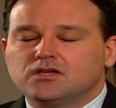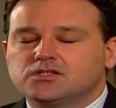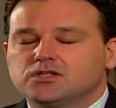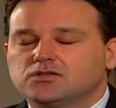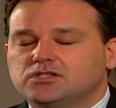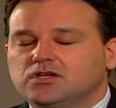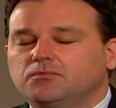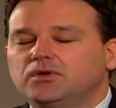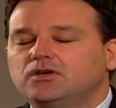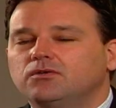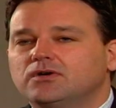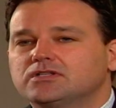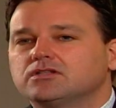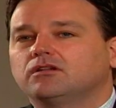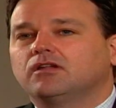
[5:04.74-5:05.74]
So someone
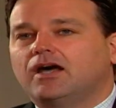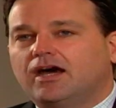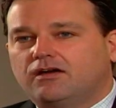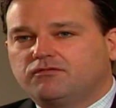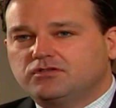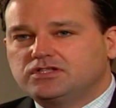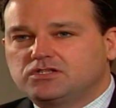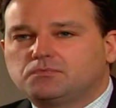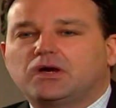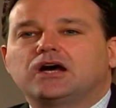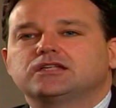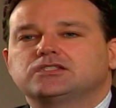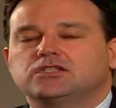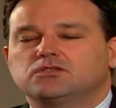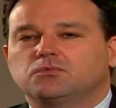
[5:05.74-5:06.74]
who has a lot of
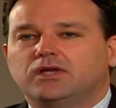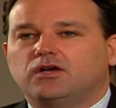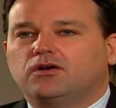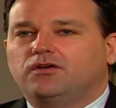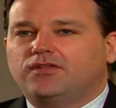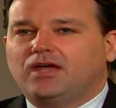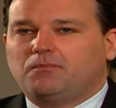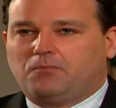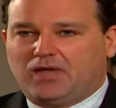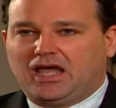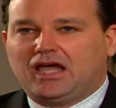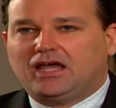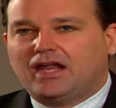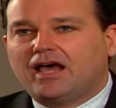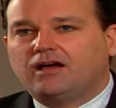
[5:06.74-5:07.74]
responses, we call that
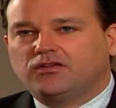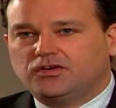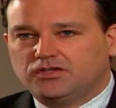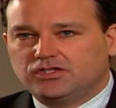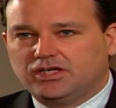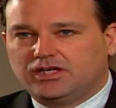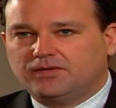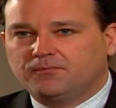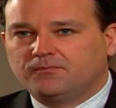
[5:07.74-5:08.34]
pan allergy.